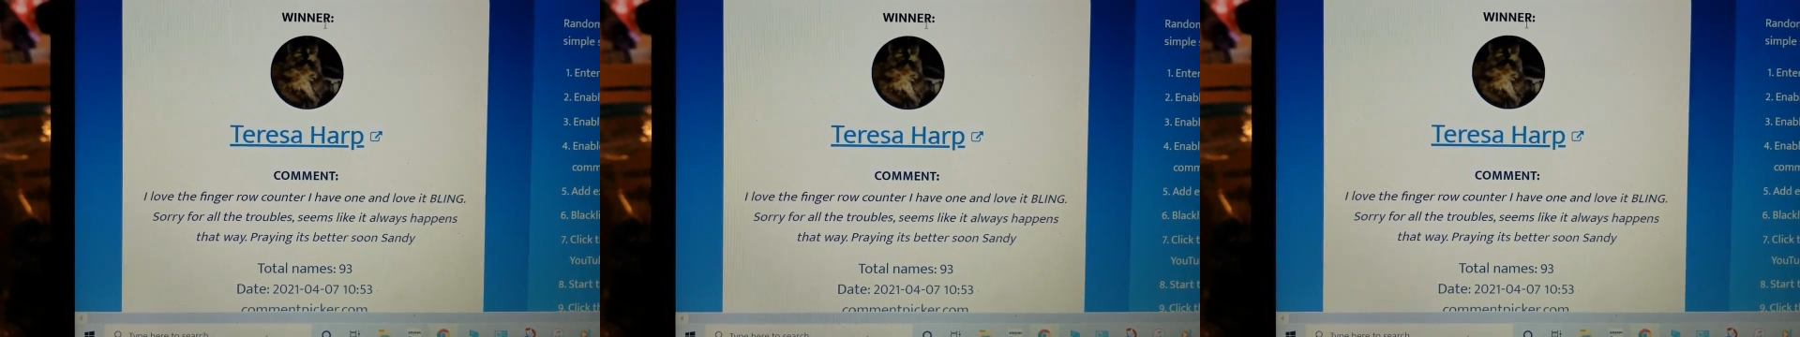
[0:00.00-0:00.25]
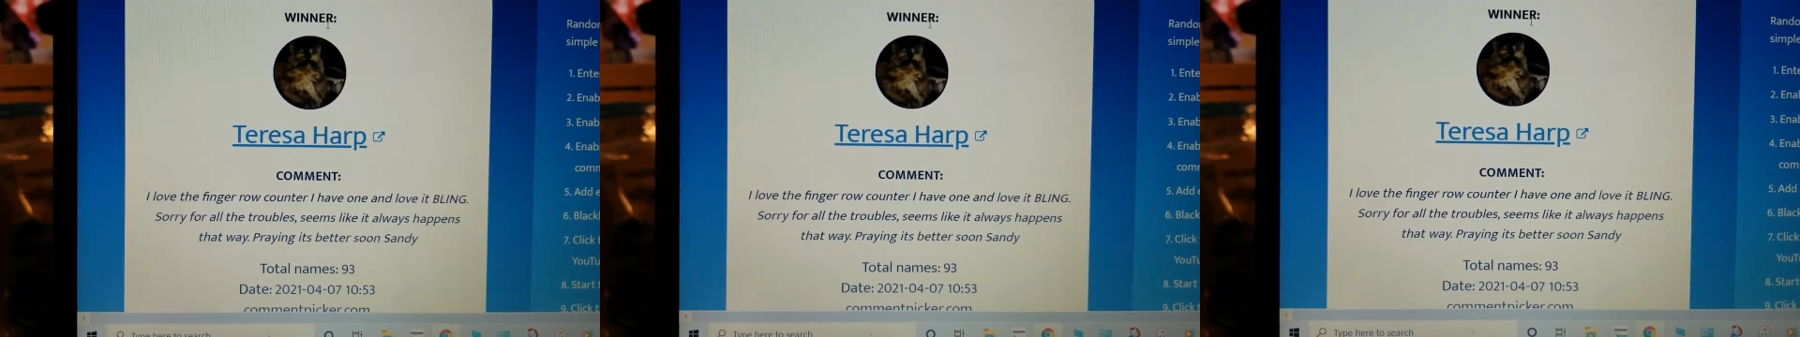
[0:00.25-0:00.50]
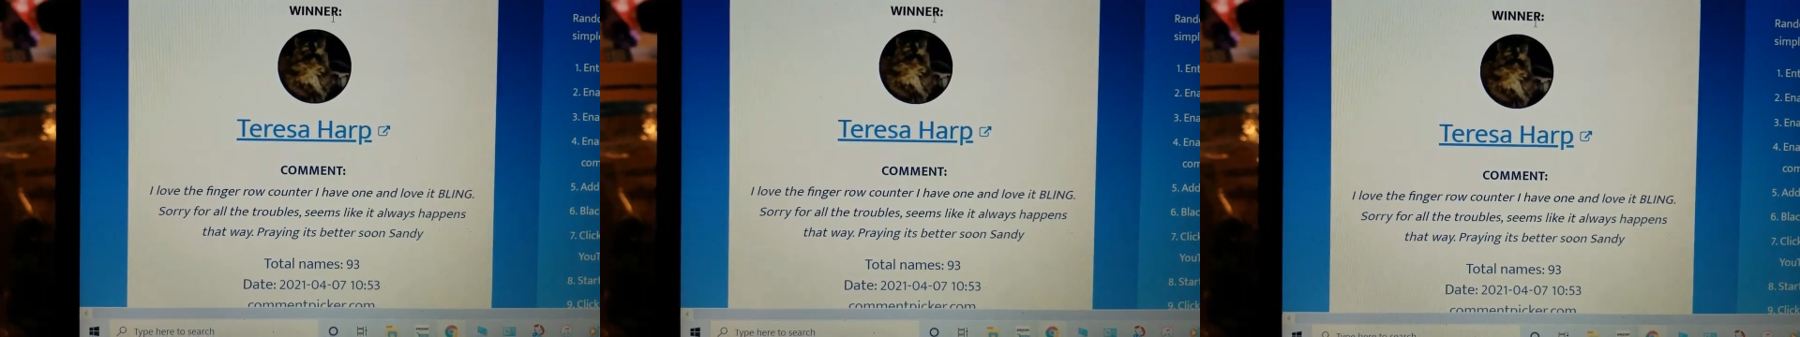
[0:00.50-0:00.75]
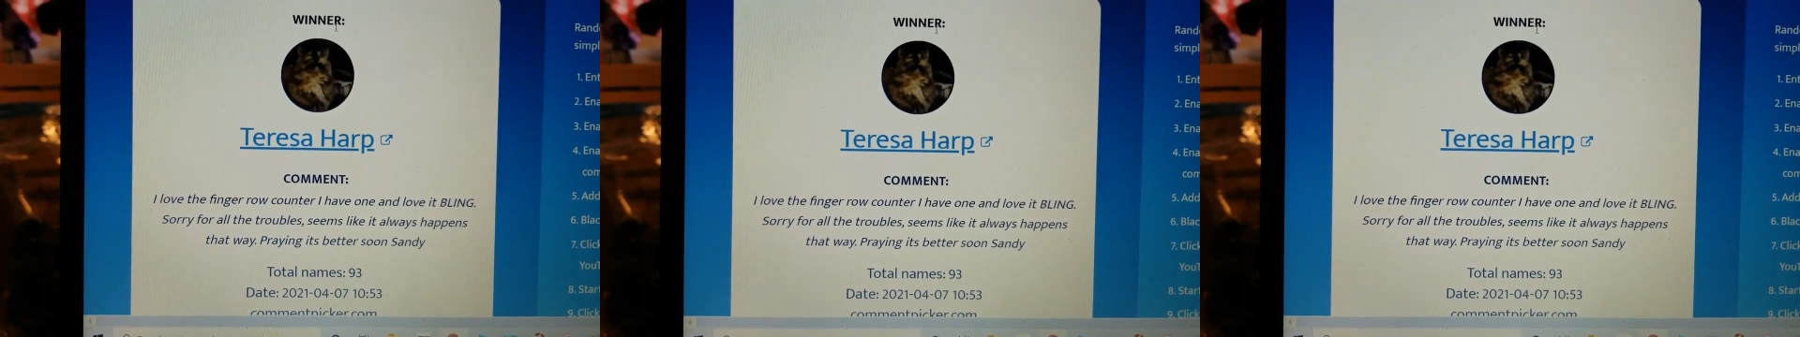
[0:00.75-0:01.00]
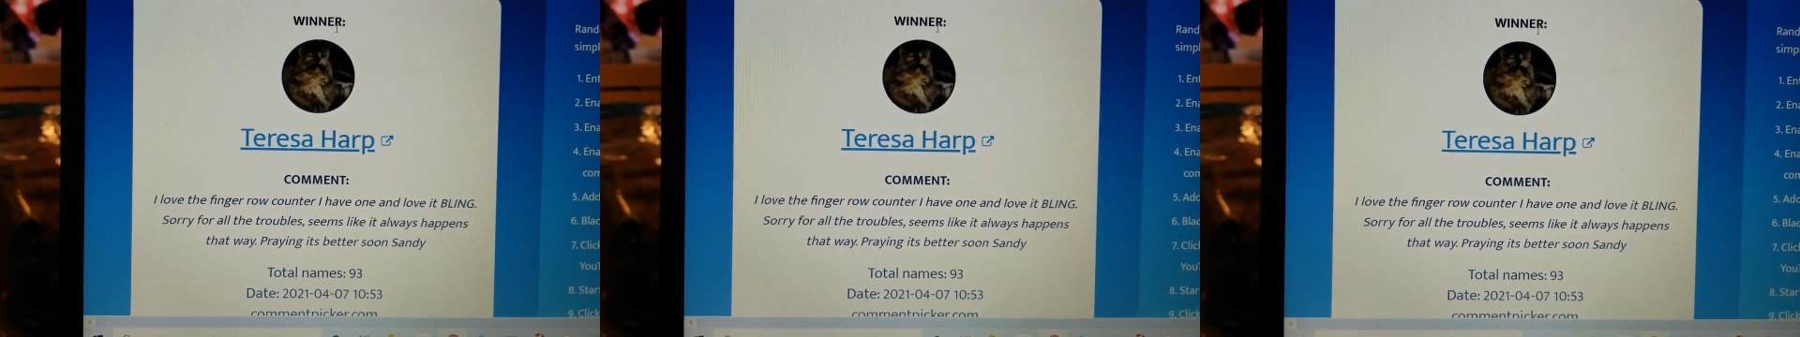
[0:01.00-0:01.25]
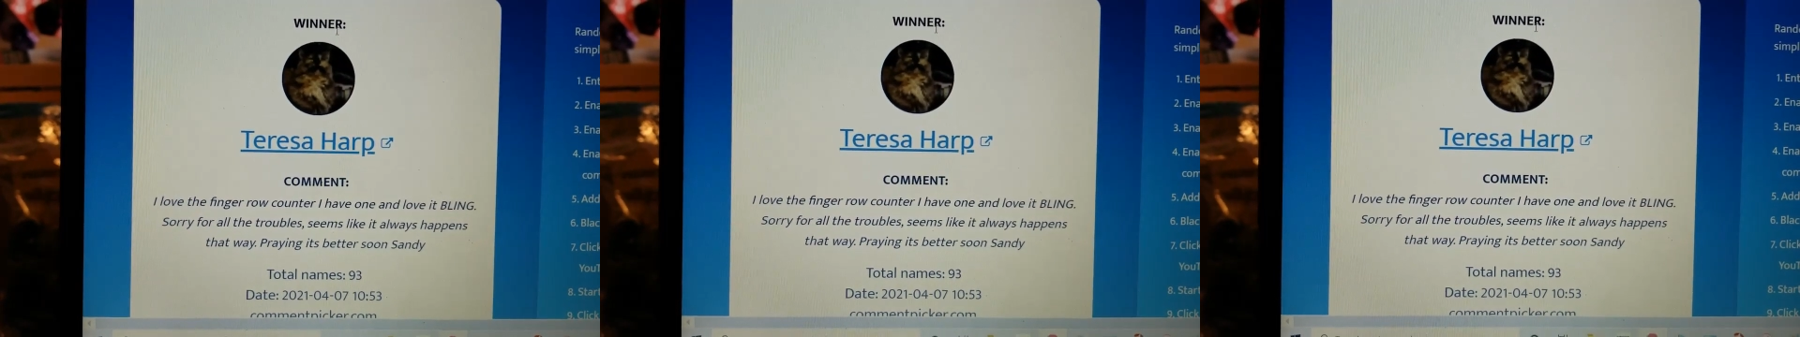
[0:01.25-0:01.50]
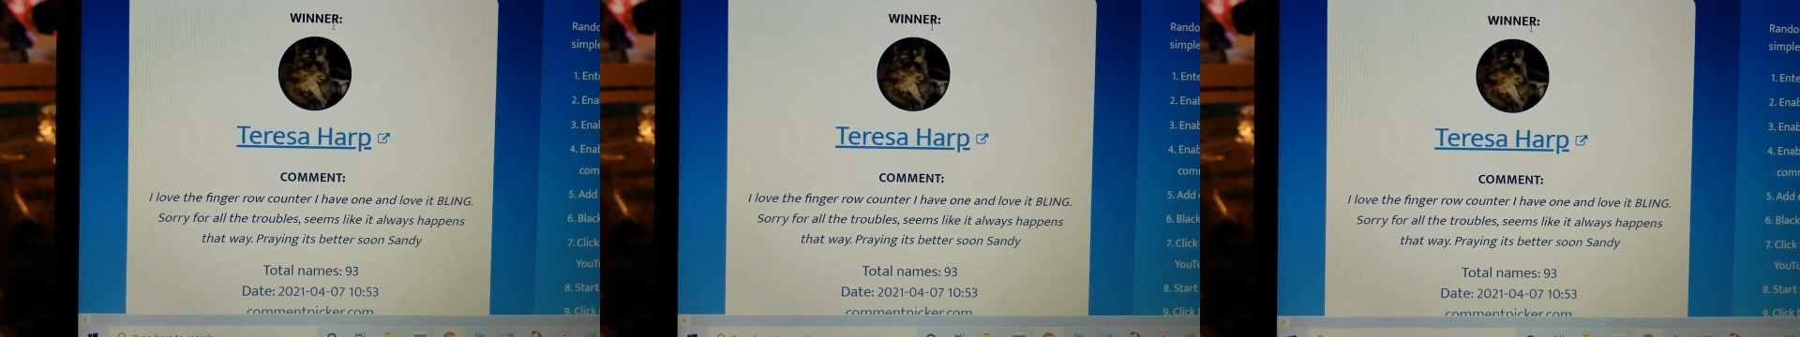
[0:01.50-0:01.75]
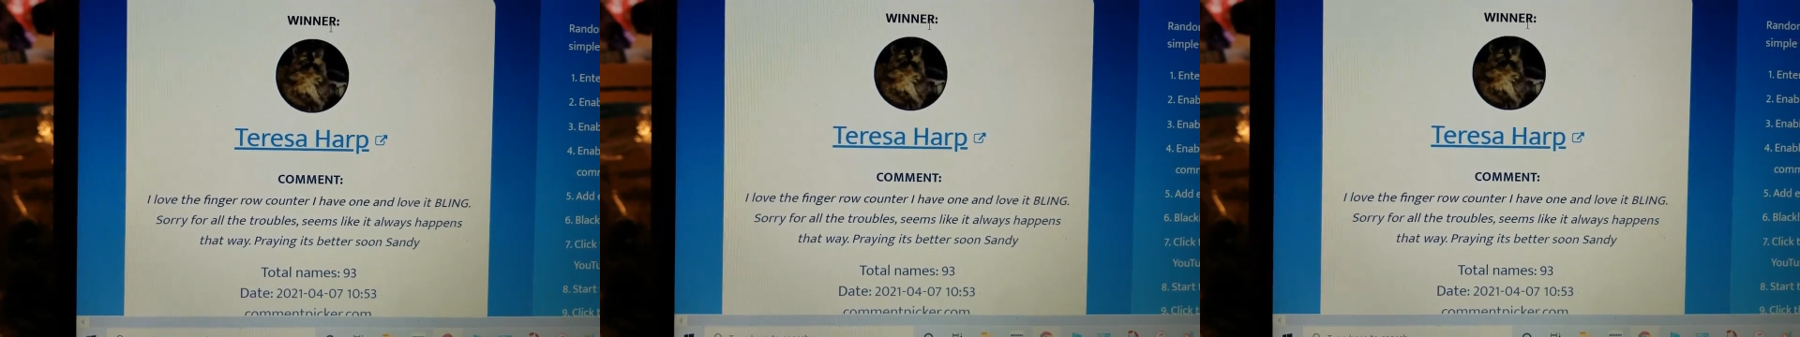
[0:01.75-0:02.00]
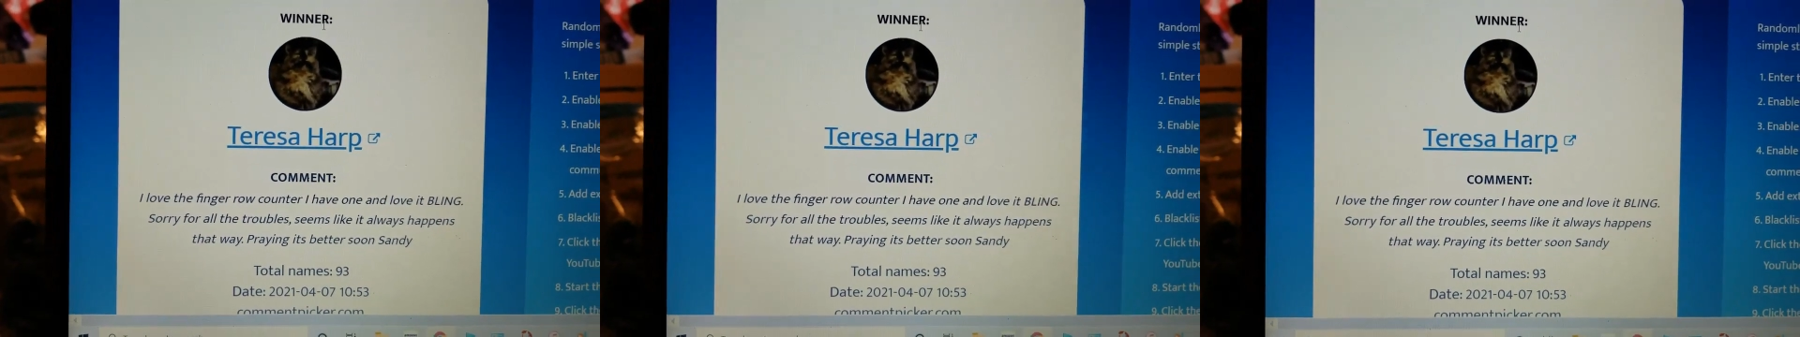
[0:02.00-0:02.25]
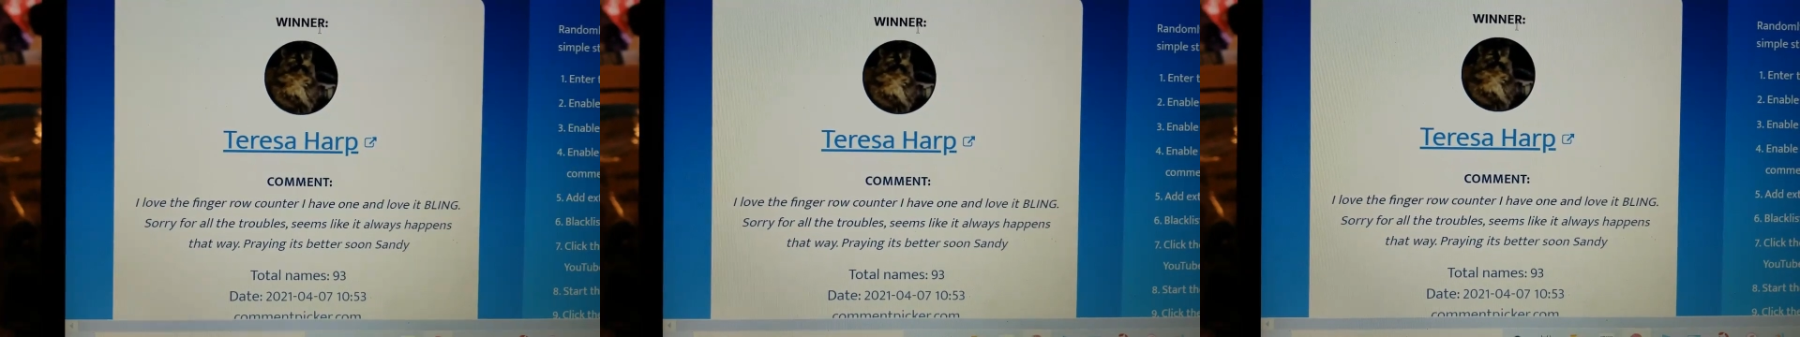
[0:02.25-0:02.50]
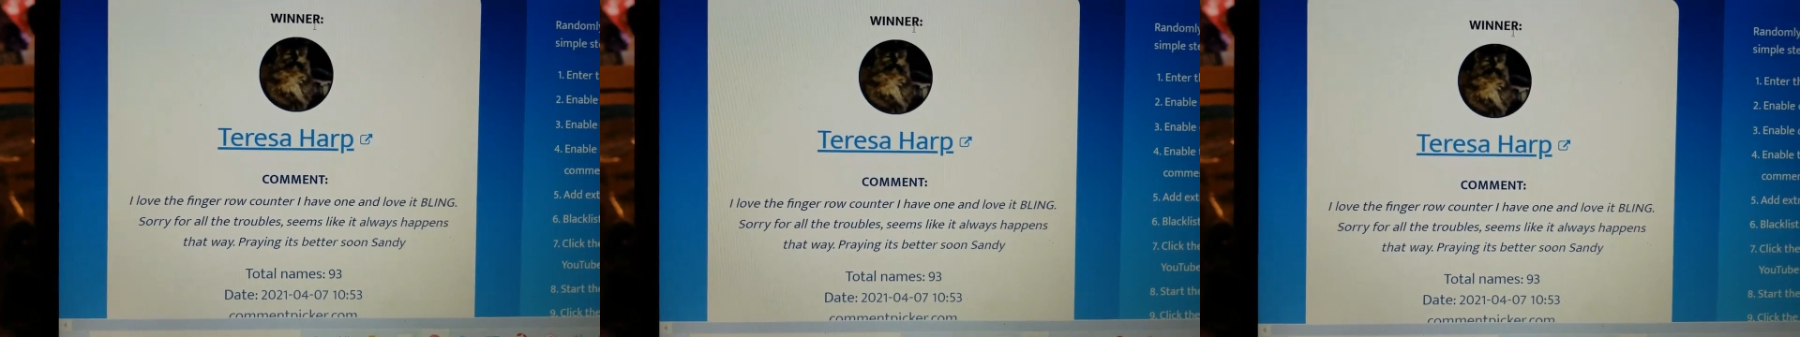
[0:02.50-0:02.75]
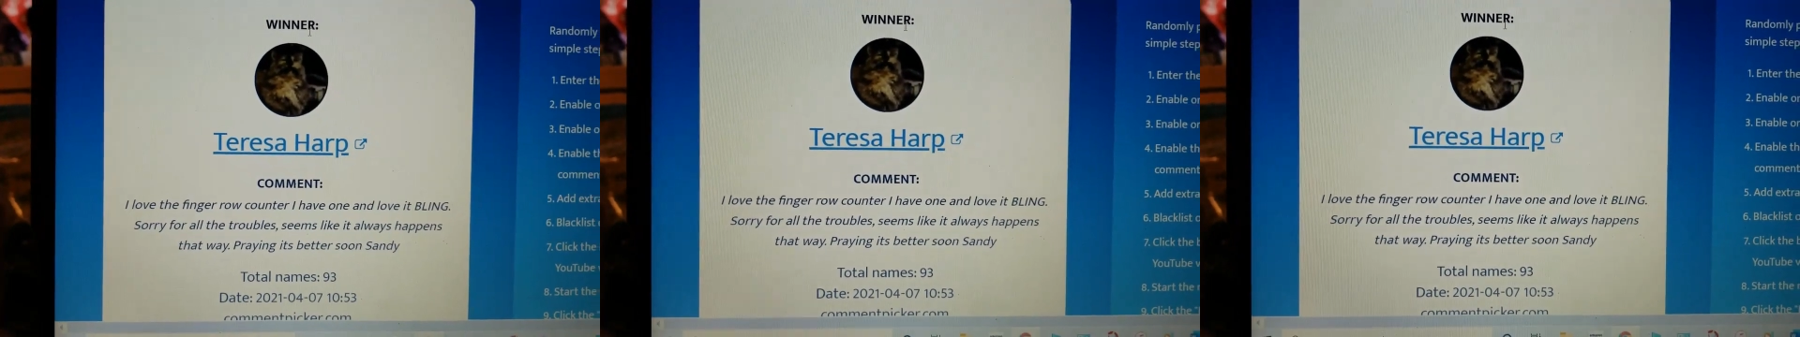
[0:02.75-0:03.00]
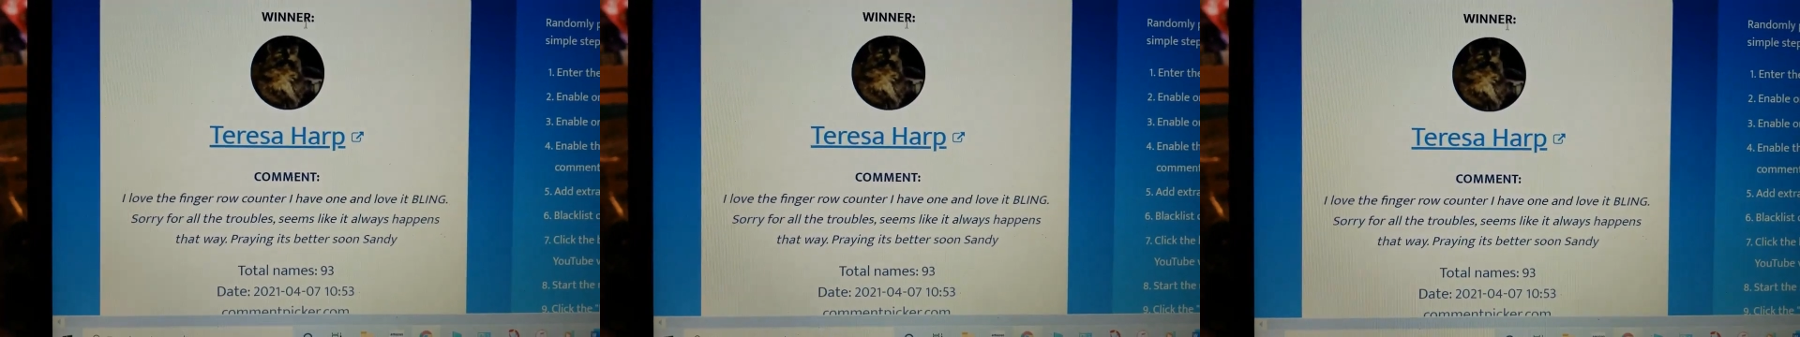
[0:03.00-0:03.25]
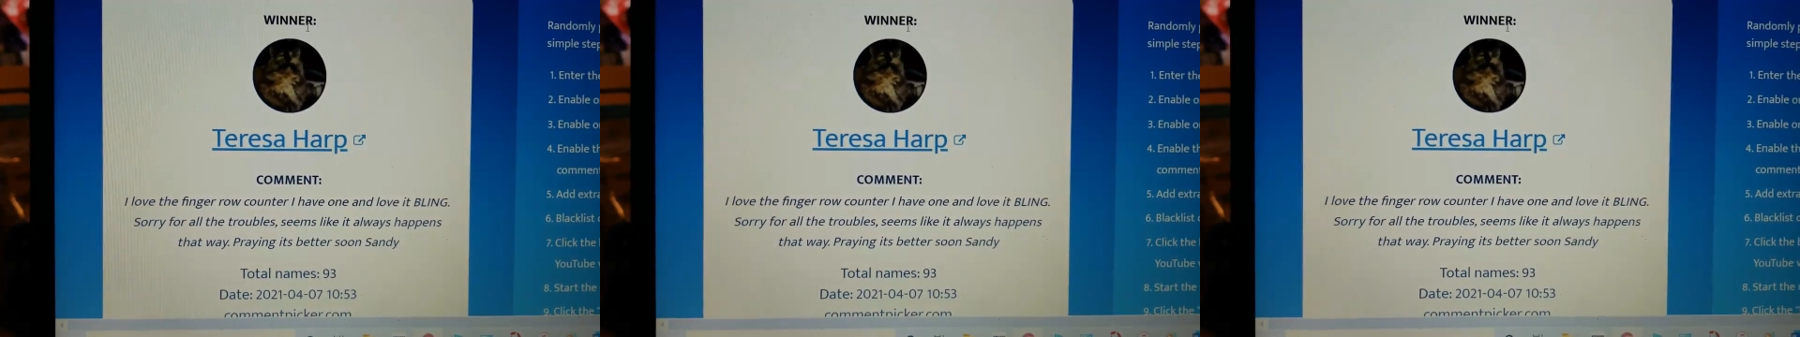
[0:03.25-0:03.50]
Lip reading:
(no speaker visible)